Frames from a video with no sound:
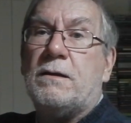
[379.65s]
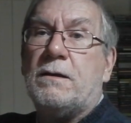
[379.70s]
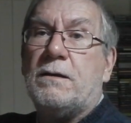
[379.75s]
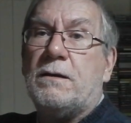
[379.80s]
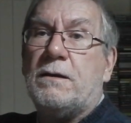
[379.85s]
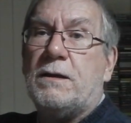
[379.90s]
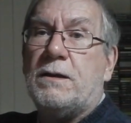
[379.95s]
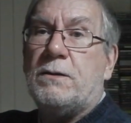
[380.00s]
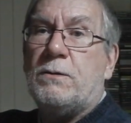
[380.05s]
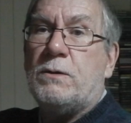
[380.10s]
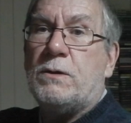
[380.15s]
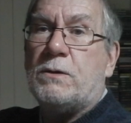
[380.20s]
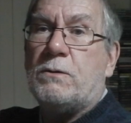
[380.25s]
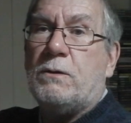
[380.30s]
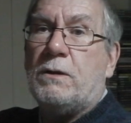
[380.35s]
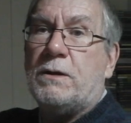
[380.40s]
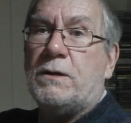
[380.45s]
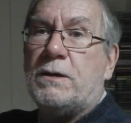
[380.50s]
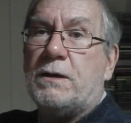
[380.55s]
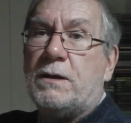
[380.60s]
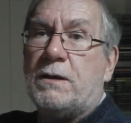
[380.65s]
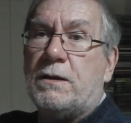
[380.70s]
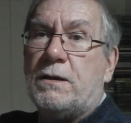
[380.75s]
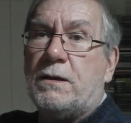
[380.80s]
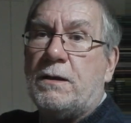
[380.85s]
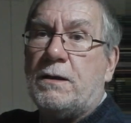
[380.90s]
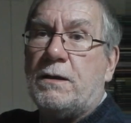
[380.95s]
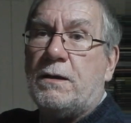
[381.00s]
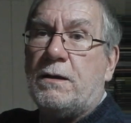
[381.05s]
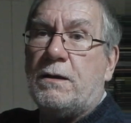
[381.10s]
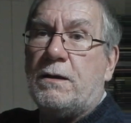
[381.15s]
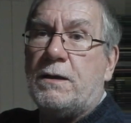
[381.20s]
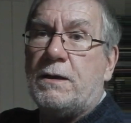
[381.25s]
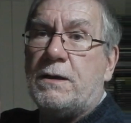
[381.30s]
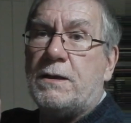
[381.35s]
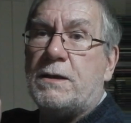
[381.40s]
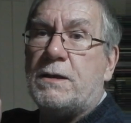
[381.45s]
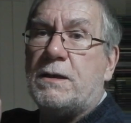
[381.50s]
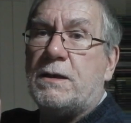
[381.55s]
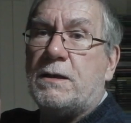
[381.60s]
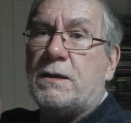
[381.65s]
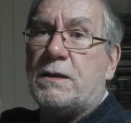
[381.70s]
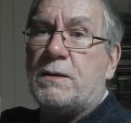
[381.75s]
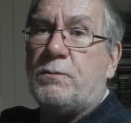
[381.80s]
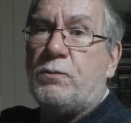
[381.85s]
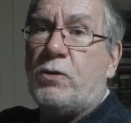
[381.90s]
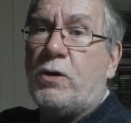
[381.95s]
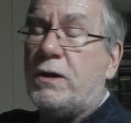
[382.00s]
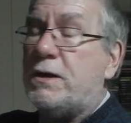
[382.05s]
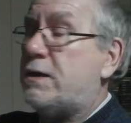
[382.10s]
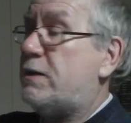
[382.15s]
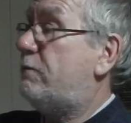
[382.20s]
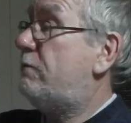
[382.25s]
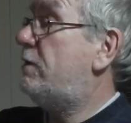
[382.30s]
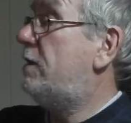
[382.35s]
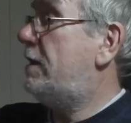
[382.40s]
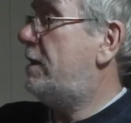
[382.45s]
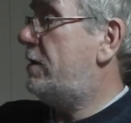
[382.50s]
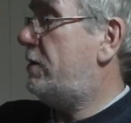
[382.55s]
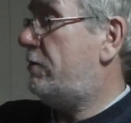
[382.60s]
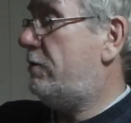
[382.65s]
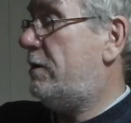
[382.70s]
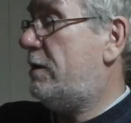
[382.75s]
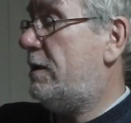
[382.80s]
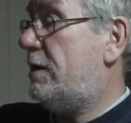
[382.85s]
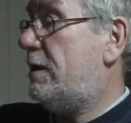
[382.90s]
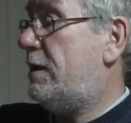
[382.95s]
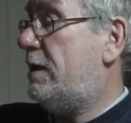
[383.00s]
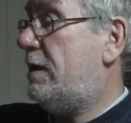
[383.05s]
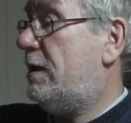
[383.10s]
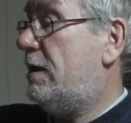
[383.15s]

This was quite a nice, surprising release really.